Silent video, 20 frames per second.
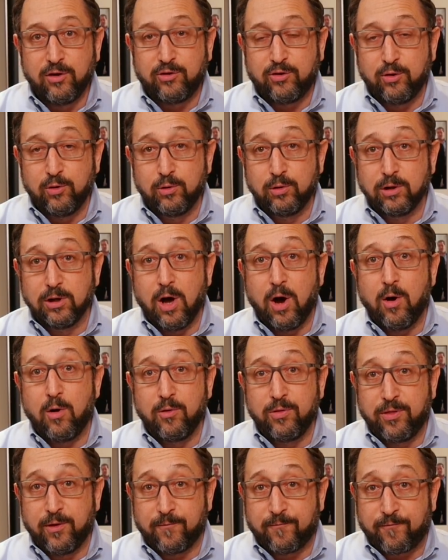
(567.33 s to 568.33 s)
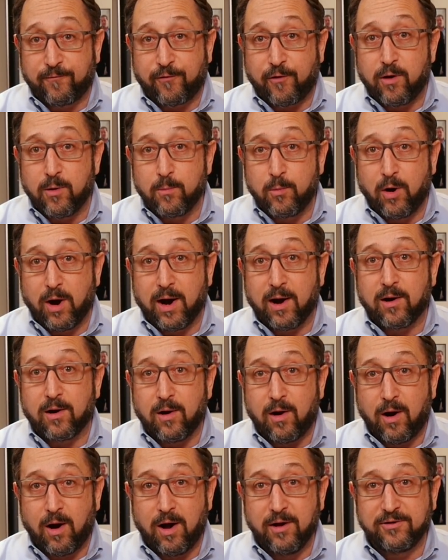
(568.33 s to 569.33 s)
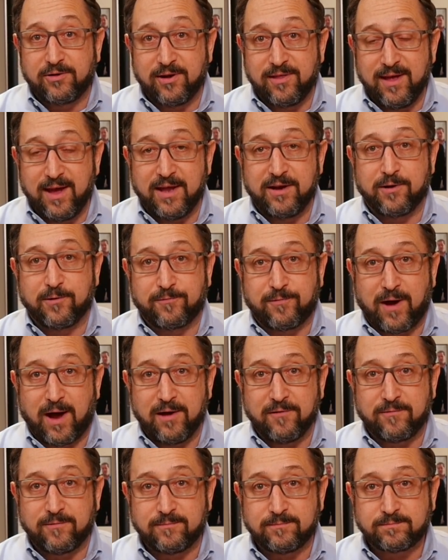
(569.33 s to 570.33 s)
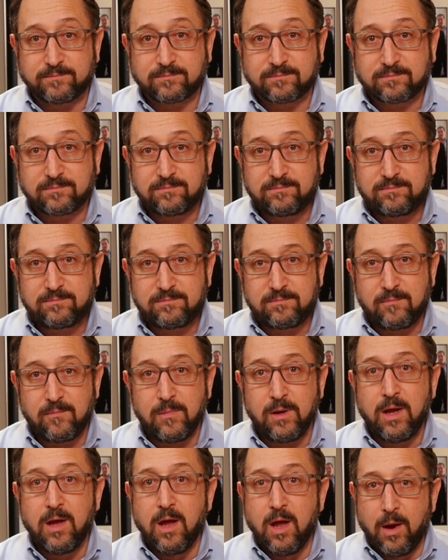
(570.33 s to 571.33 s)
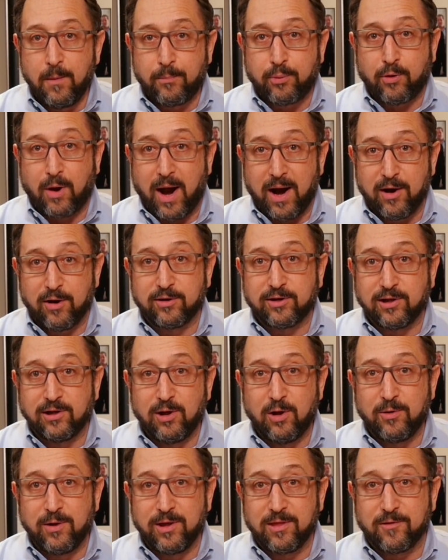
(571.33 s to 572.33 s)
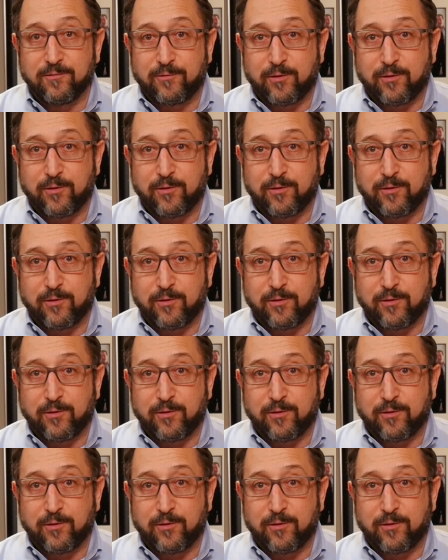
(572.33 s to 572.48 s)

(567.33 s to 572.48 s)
to load the firmware onto the Ender 5. Prior to loading the